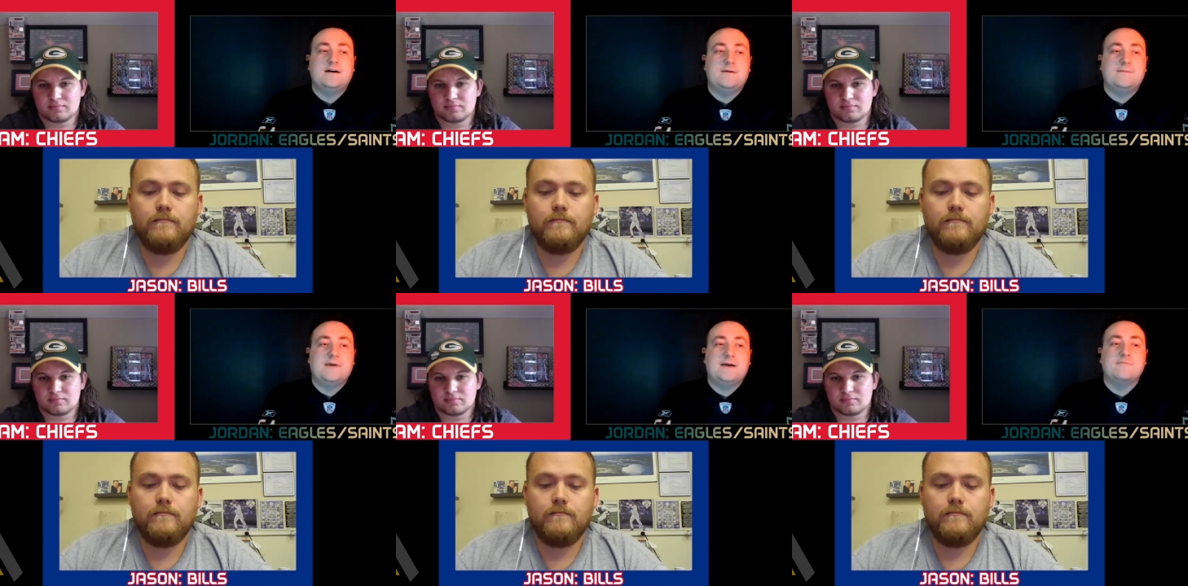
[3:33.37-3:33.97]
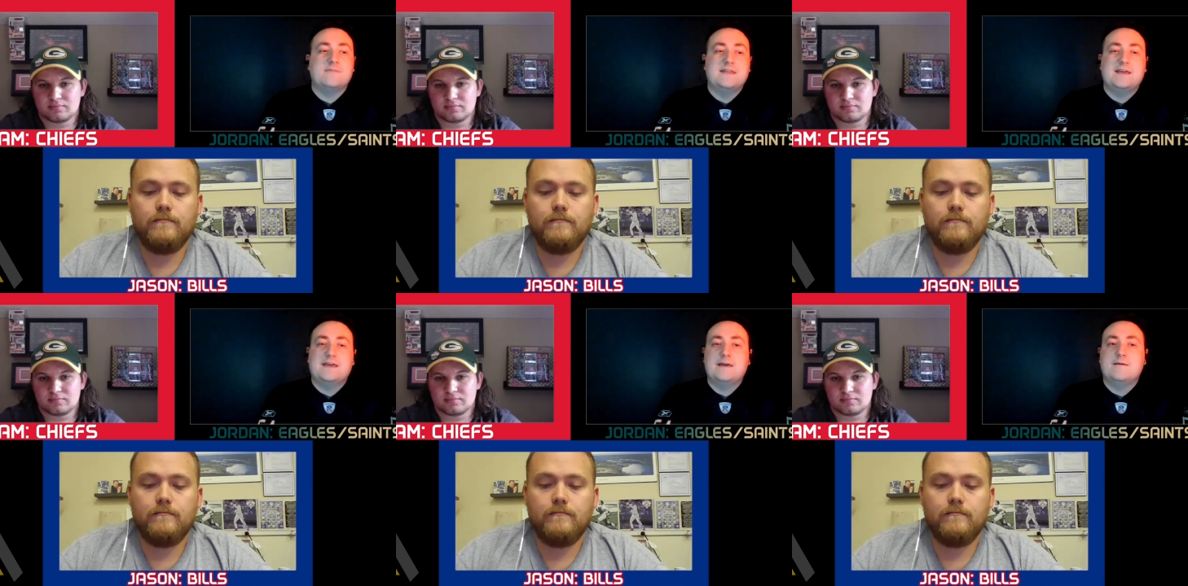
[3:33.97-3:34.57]
Speaker 1: Um, I'm
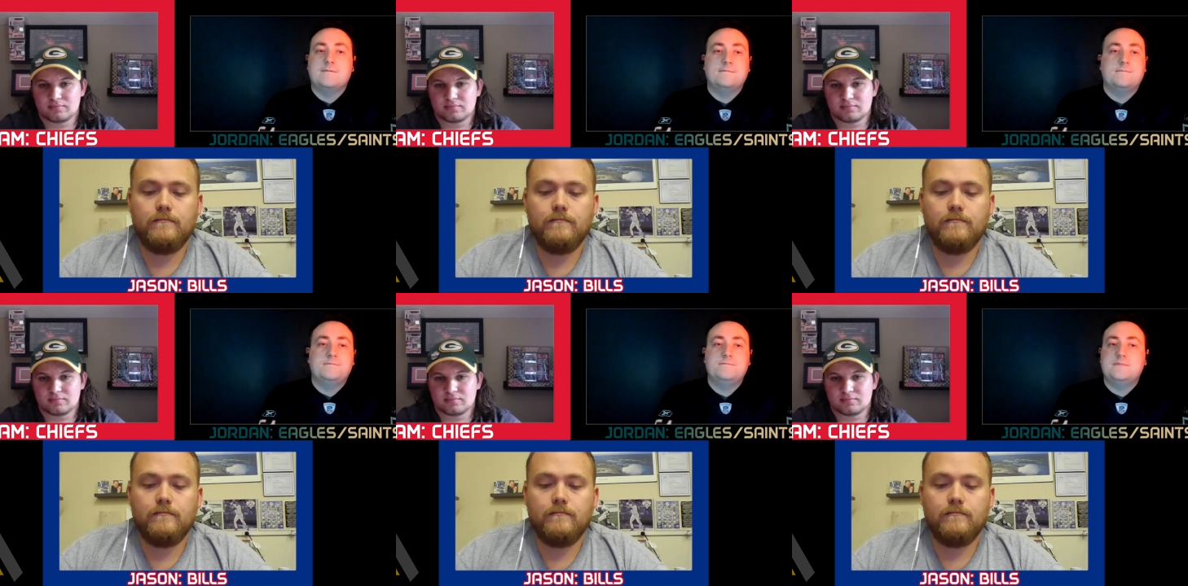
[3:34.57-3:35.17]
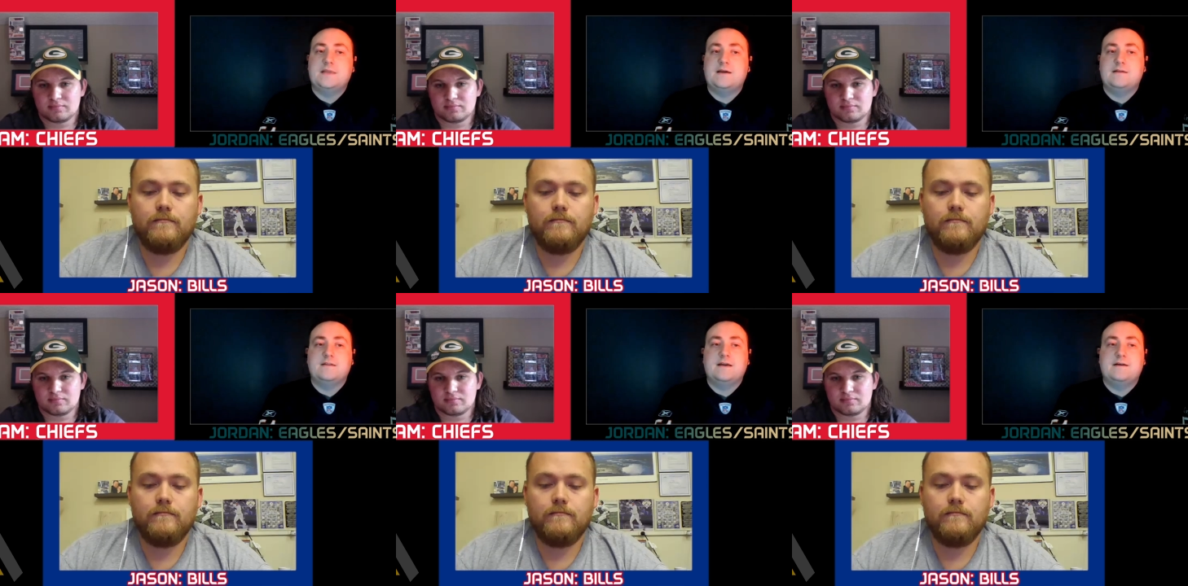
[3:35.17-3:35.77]
thinking
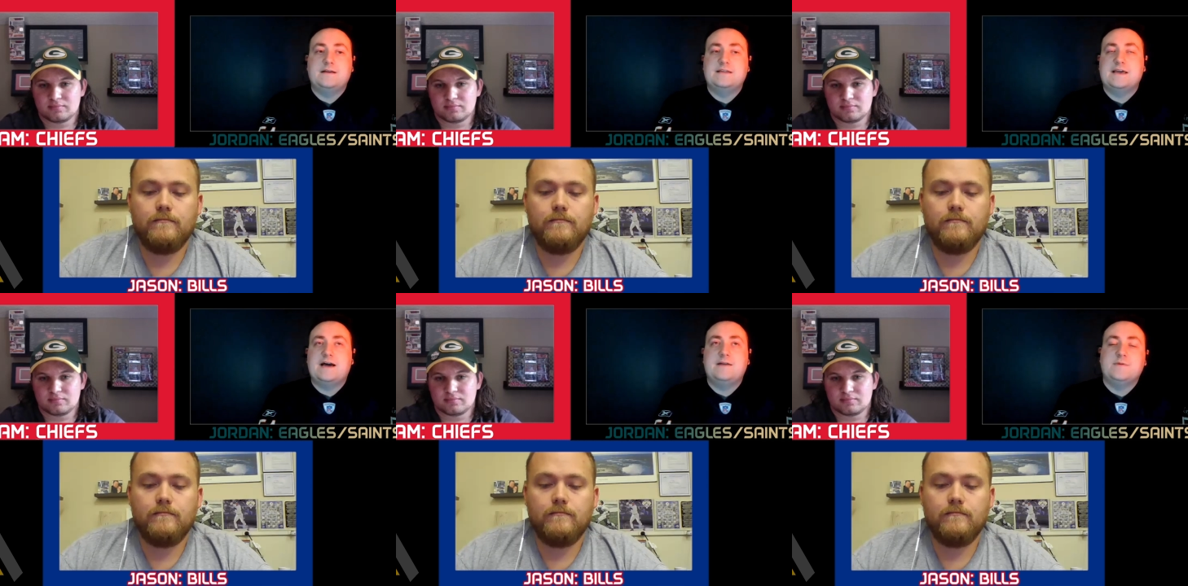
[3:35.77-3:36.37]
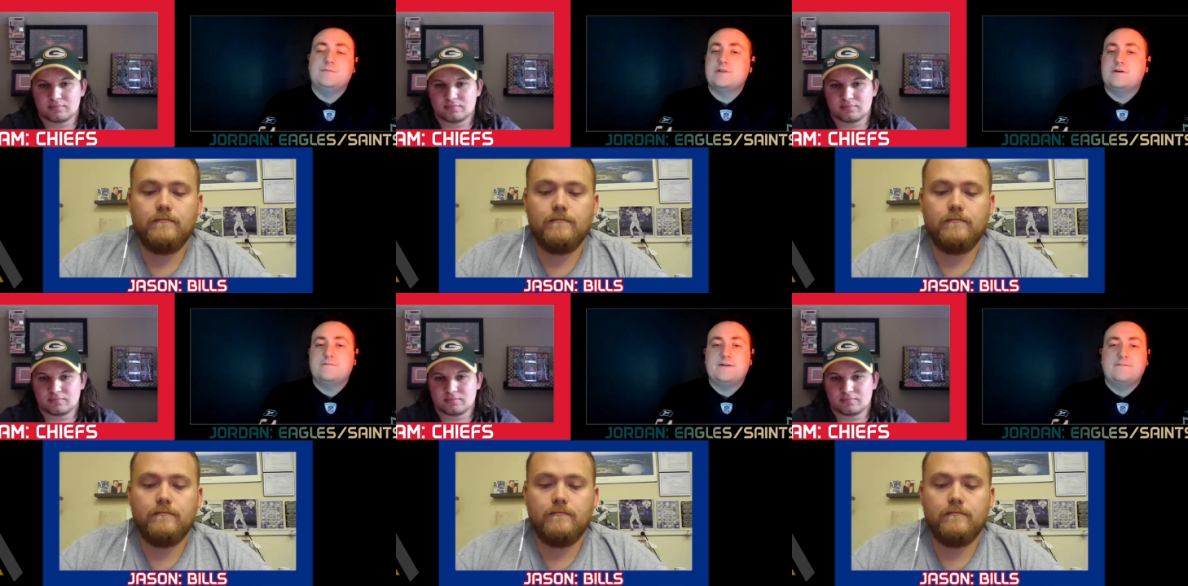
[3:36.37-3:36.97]
uh, uh, they got to be
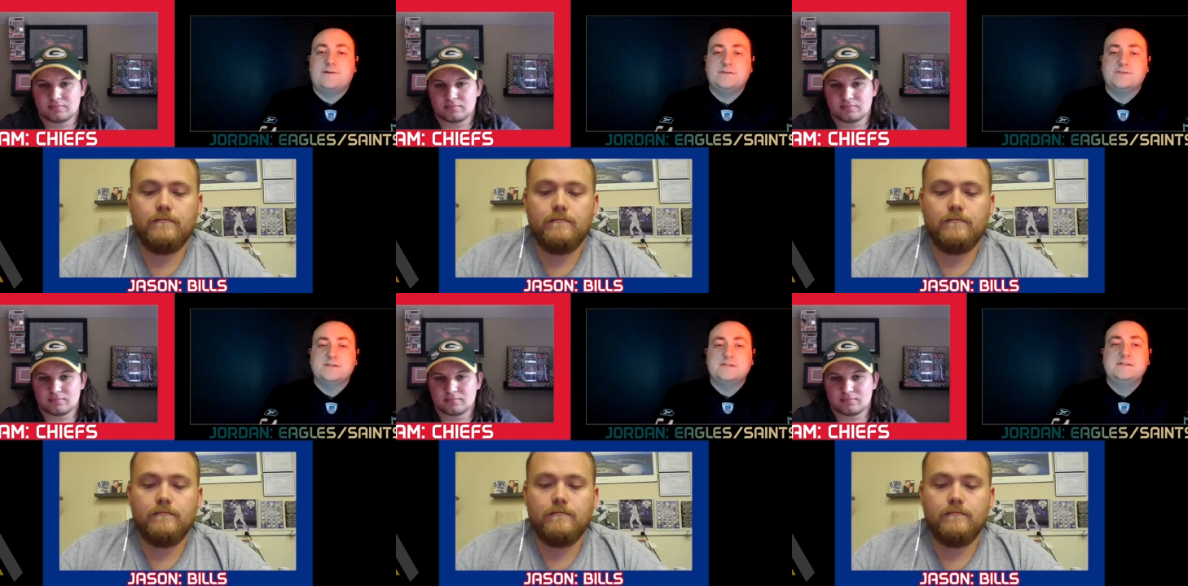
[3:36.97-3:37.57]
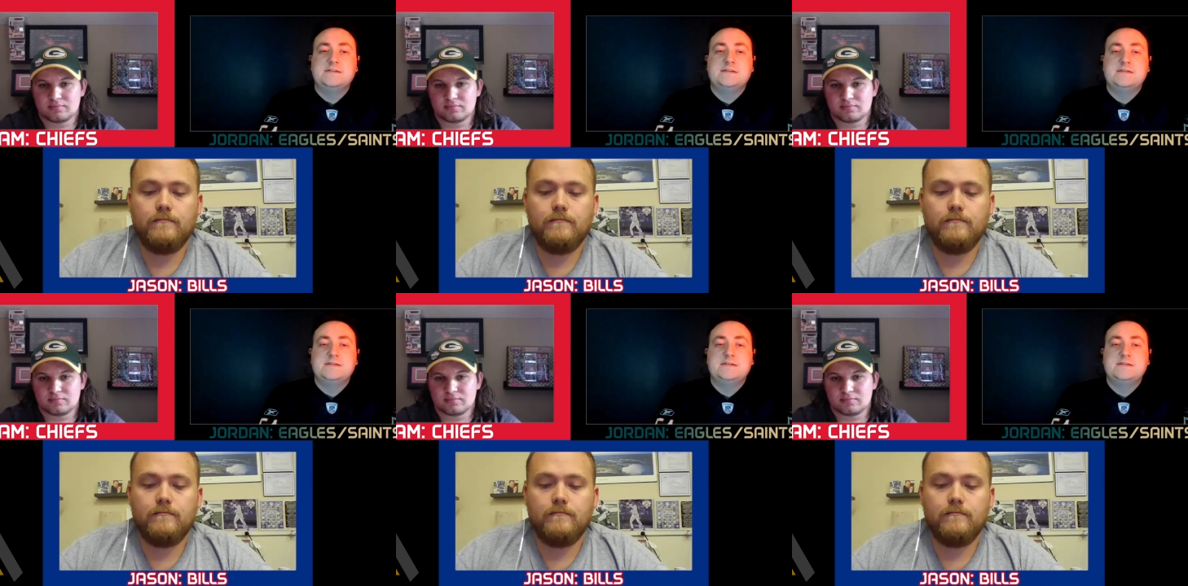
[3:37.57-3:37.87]
below 500.